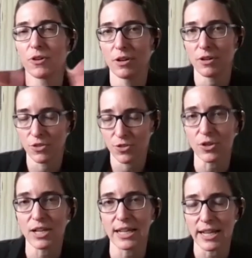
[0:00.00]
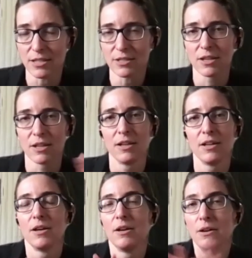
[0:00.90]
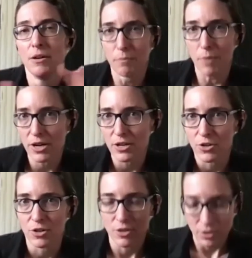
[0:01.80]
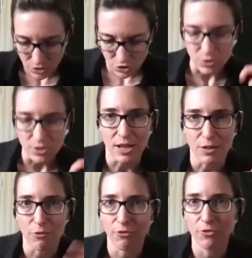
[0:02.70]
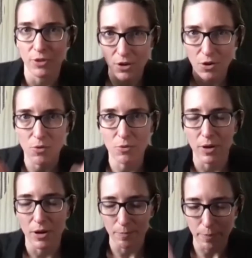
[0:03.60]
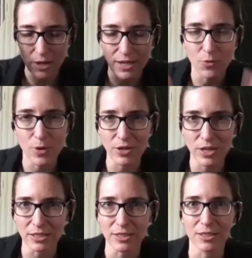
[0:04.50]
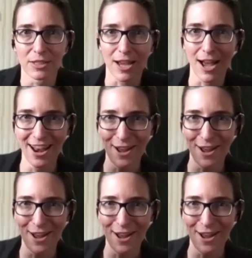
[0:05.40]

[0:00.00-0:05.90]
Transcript: uh, 30 days, monitor yourself, you know, body awareness, kind